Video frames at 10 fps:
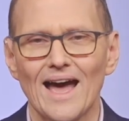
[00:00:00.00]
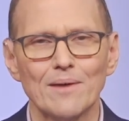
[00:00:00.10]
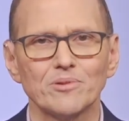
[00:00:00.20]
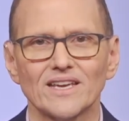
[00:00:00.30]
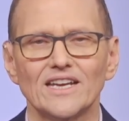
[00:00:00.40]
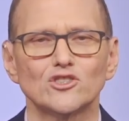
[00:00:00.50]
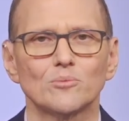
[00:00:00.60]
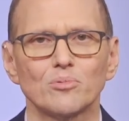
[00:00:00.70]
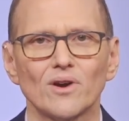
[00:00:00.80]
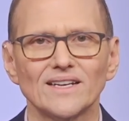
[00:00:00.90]

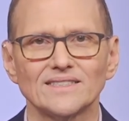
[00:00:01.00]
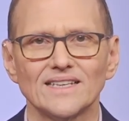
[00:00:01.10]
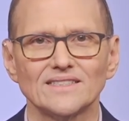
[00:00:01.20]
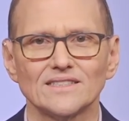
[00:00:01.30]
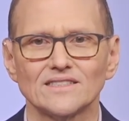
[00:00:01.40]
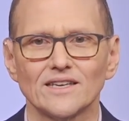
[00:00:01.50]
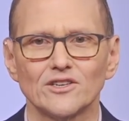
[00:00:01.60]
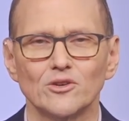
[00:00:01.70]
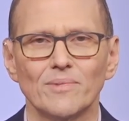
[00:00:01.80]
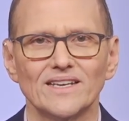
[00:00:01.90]
application processes
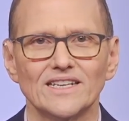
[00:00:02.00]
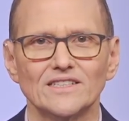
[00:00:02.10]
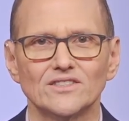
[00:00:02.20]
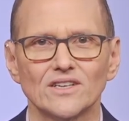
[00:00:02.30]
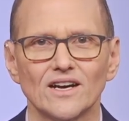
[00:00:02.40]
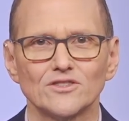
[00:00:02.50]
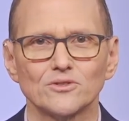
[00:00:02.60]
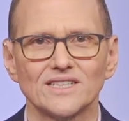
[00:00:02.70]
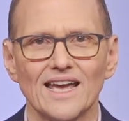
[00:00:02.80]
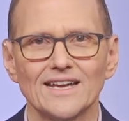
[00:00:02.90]
that you may need to
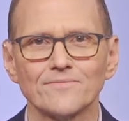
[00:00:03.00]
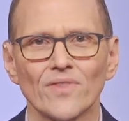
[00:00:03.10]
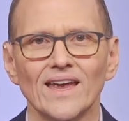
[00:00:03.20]
undertake.